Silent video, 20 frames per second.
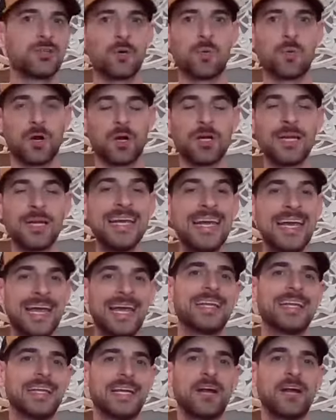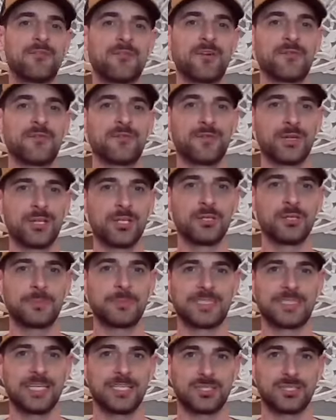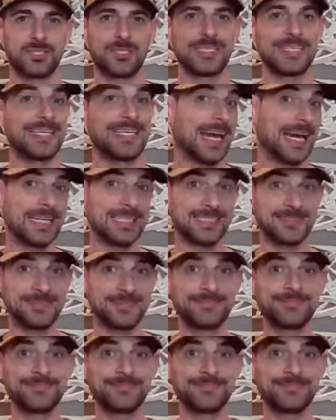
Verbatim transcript: to work in an effort for you to potentially get.